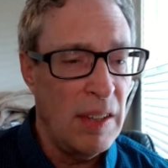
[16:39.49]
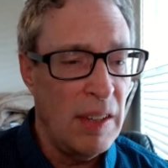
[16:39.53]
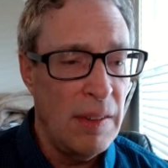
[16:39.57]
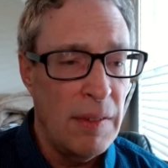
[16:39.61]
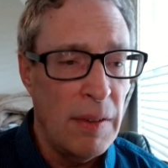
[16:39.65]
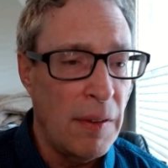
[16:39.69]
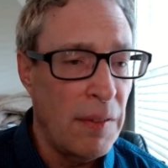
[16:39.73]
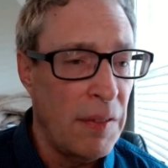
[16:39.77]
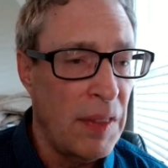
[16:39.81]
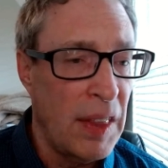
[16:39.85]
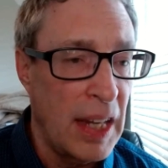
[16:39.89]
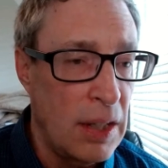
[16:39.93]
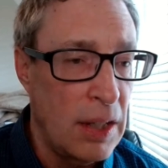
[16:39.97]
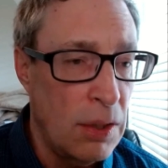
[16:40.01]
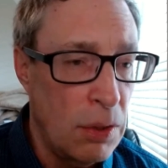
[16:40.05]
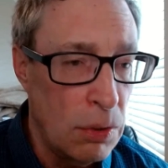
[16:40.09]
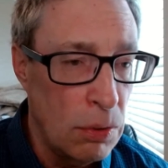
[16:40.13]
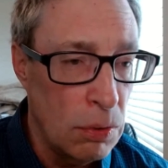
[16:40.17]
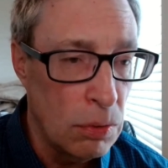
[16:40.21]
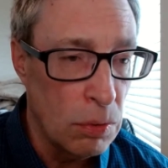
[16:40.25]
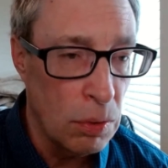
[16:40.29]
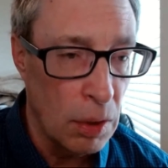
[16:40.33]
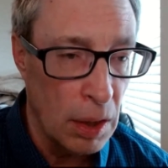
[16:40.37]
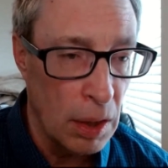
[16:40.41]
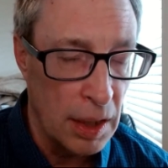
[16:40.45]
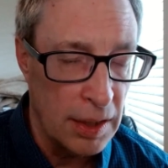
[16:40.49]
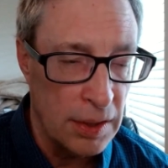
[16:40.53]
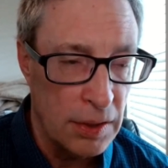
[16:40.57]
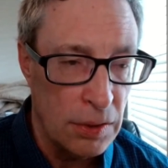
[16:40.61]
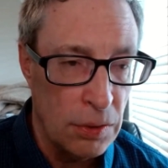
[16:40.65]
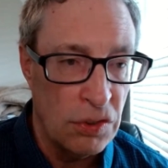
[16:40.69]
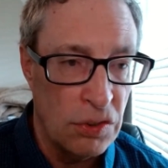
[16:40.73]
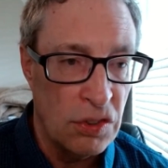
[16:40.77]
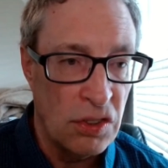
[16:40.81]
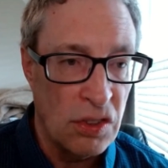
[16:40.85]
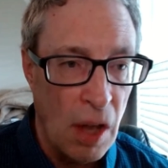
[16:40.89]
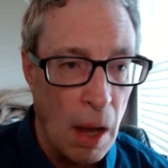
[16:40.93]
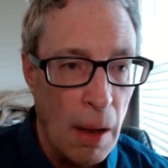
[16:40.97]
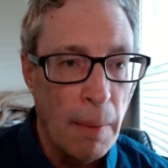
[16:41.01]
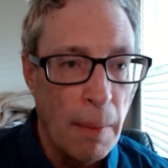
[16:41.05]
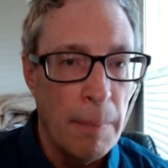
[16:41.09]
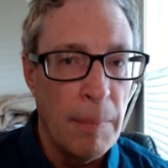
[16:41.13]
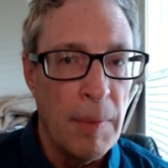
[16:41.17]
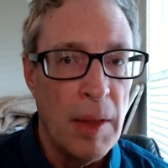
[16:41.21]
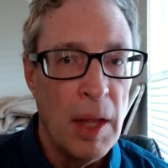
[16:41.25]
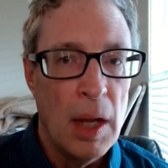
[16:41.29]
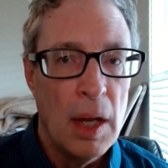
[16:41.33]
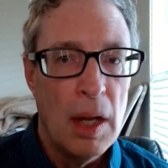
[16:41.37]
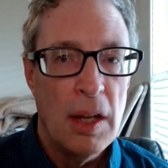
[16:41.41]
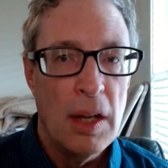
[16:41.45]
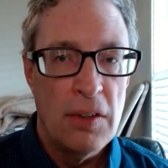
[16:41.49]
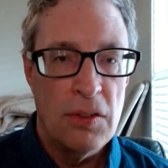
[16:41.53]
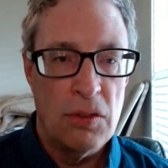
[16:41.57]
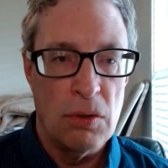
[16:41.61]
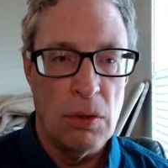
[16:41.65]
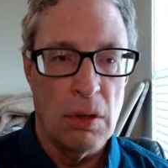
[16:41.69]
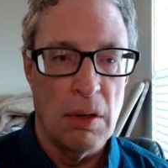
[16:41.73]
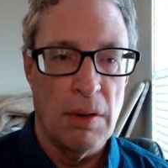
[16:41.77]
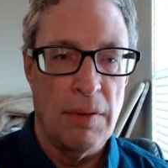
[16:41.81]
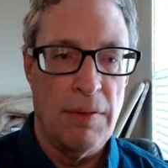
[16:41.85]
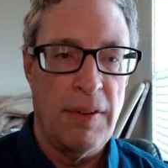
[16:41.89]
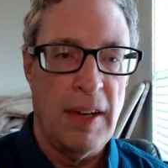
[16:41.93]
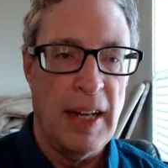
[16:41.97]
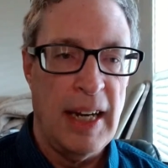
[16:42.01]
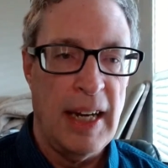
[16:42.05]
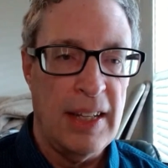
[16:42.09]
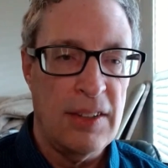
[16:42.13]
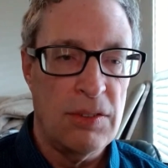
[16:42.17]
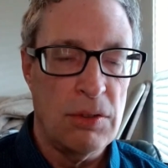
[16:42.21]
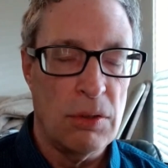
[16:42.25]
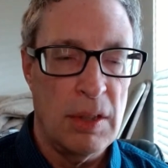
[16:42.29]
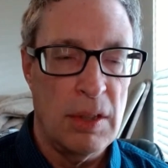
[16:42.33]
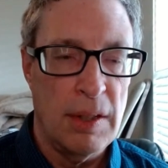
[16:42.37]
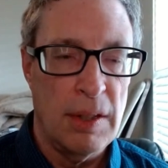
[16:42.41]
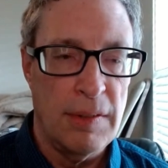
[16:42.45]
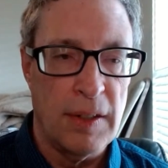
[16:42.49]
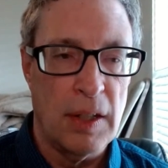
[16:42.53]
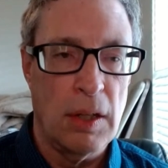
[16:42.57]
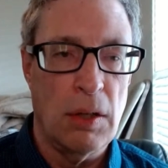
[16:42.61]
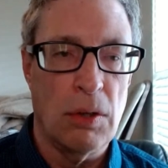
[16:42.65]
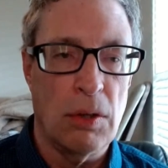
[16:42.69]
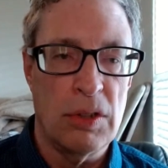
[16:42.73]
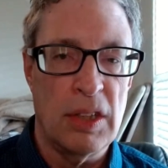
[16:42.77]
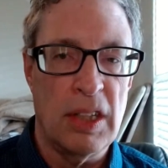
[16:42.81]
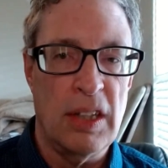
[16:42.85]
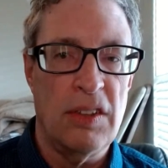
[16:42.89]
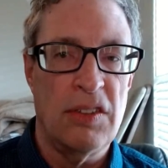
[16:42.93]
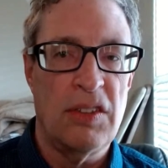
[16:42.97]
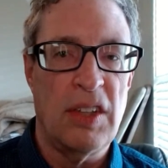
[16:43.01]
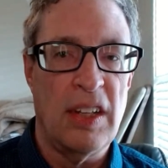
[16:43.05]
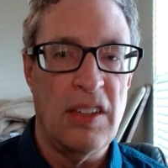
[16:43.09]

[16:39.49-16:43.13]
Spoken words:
Even if they do run into some sort of financial difficulties,